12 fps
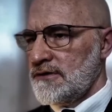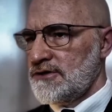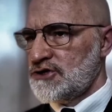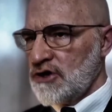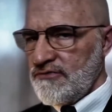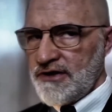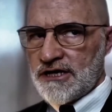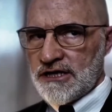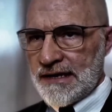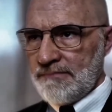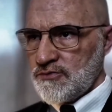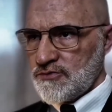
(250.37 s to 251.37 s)
Soviet
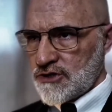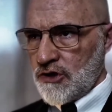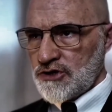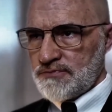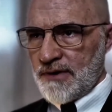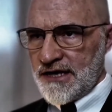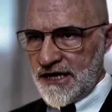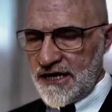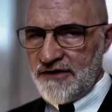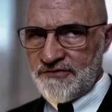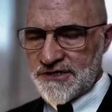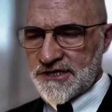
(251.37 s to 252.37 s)
collapse was caused by
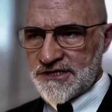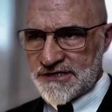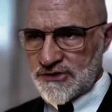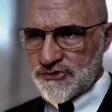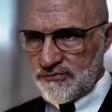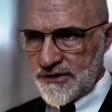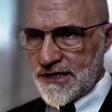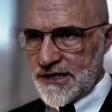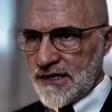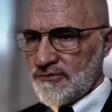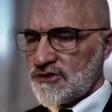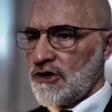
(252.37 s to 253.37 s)
inefficient central planning. It
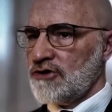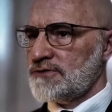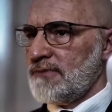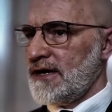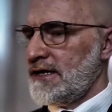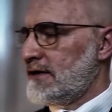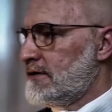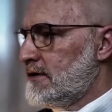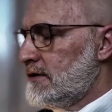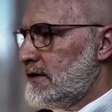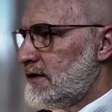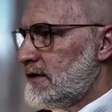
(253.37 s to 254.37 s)
was caused by
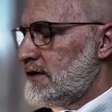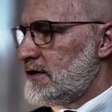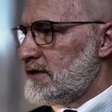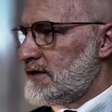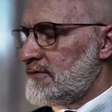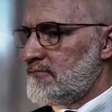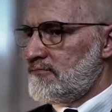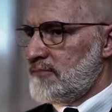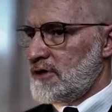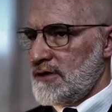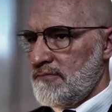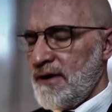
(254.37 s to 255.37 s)

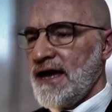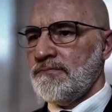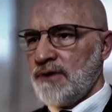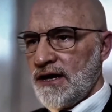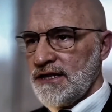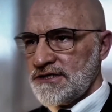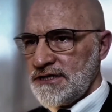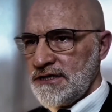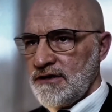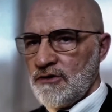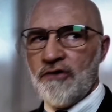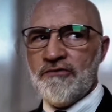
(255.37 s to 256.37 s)
bad policy,
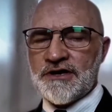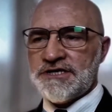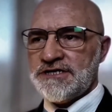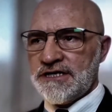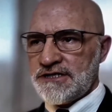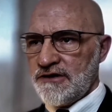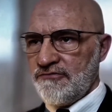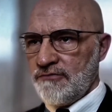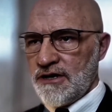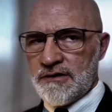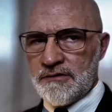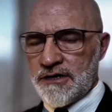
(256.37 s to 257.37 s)
overextension
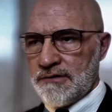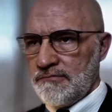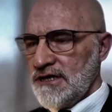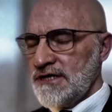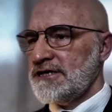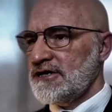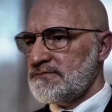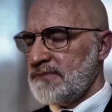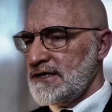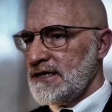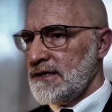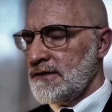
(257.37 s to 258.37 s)
of military
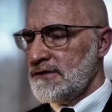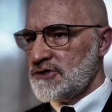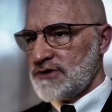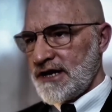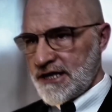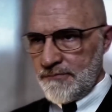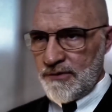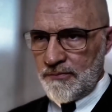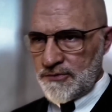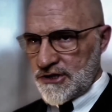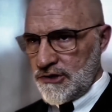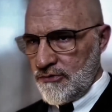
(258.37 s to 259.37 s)
spending to try to keep up with
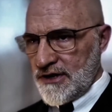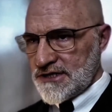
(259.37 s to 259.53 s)
the U.S.